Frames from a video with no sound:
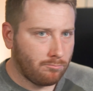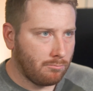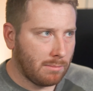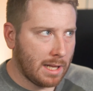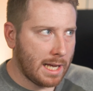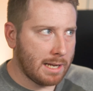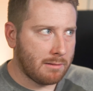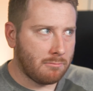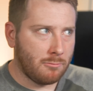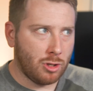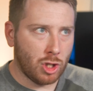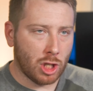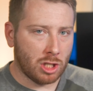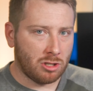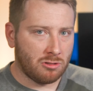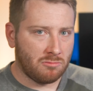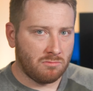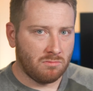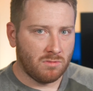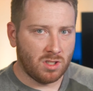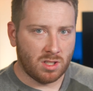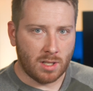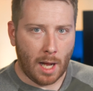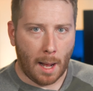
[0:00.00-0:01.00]
Like,
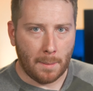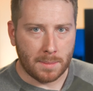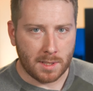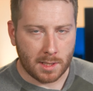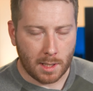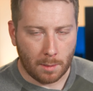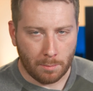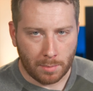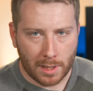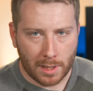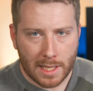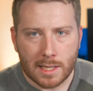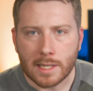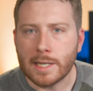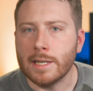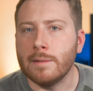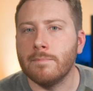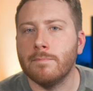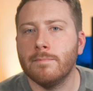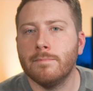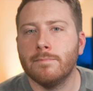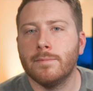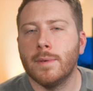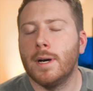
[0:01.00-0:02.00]
just stopped completely.